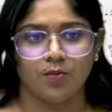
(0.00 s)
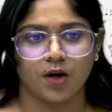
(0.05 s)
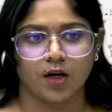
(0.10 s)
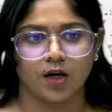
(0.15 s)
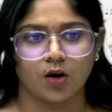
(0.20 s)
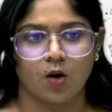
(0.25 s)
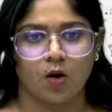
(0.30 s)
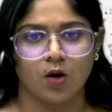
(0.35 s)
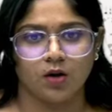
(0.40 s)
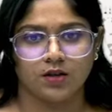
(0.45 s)

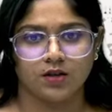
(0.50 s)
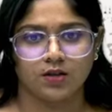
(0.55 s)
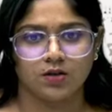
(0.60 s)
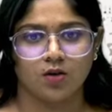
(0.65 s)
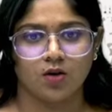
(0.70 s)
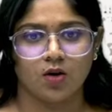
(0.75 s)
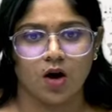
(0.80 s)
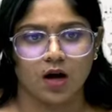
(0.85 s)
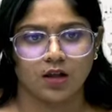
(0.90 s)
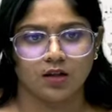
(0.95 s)
but
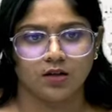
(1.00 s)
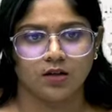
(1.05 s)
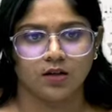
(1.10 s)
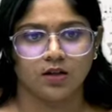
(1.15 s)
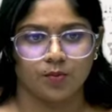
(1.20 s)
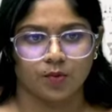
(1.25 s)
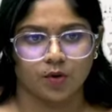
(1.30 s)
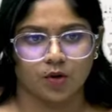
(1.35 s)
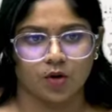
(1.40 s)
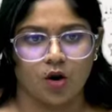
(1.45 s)
also
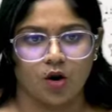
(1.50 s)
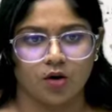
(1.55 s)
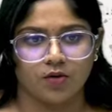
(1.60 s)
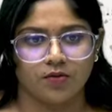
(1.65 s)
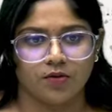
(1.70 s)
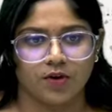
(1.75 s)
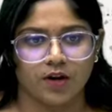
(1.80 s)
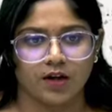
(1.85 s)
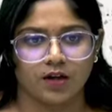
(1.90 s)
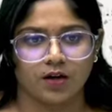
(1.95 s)
other
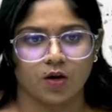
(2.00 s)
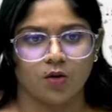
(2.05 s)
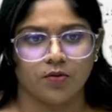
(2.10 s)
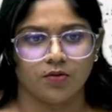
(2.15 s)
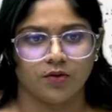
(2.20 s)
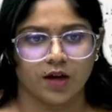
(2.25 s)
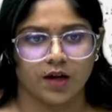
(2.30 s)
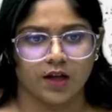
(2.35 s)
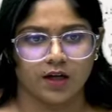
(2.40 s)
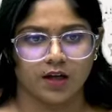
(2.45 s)
conflict
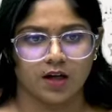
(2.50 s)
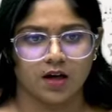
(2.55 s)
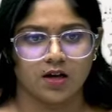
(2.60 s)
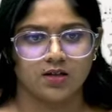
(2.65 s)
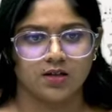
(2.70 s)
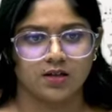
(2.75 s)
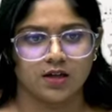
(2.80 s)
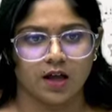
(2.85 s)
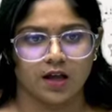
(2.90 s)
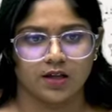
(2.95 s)
of
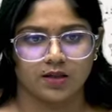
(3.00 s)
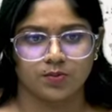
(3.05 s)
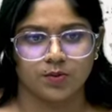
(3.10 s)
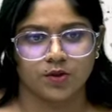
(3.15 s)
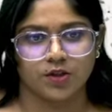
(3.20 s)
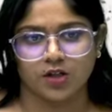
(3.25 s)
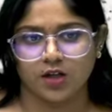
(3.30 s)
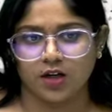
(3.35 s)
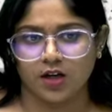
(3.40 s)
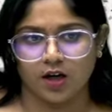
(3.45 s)
areas,
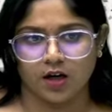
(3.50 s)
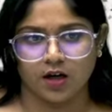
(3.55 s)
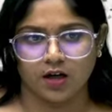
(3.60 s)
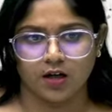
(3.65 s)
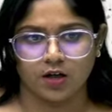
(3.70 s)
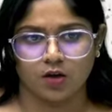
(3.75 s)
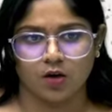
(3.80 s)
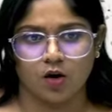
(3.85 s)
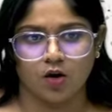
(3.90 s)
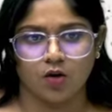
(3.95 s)
especially
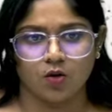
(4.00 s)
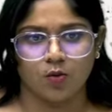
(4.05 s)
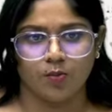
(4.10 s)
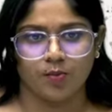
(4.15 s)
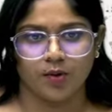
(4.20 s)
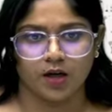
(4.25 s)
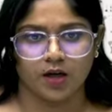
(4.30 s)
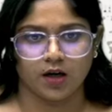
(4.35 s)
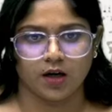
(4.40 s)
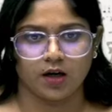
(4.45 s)
in your
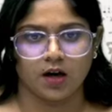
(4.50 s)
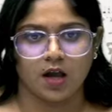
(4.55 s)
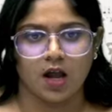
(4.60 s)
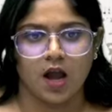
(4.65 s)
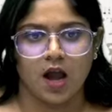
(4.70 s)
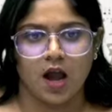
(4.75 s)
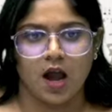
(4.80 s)
opinion,